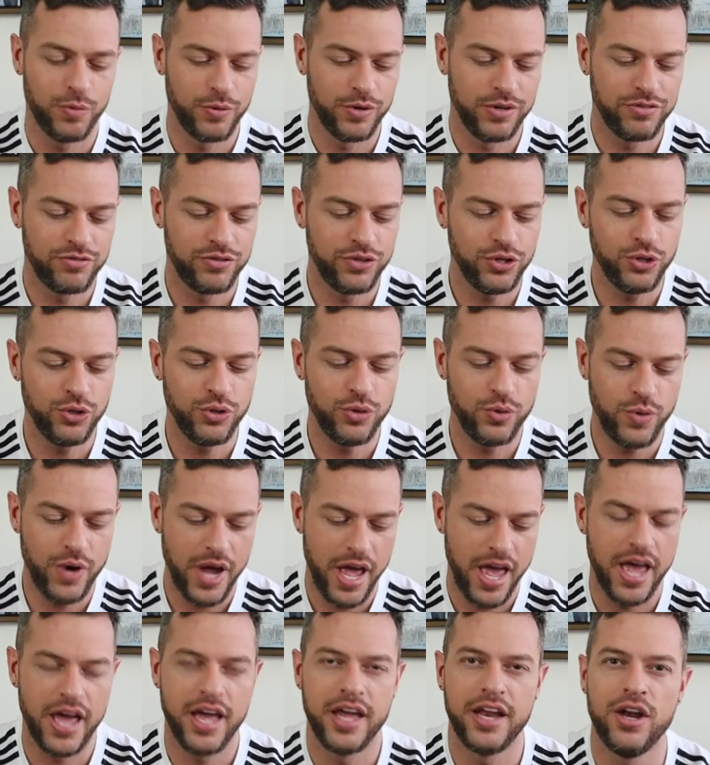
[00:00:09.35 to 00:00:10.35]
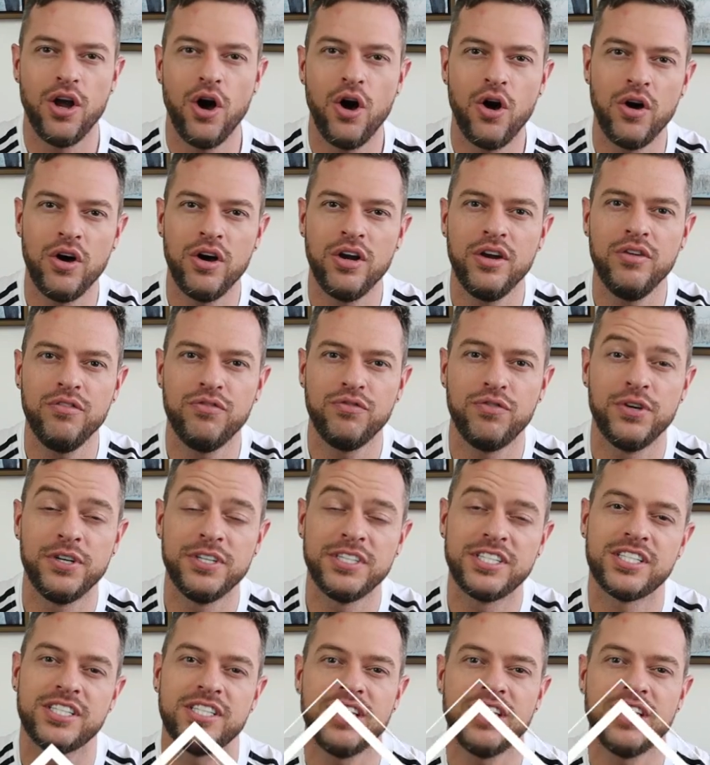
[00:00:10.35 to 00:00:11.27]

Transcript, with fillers: review, and on-foot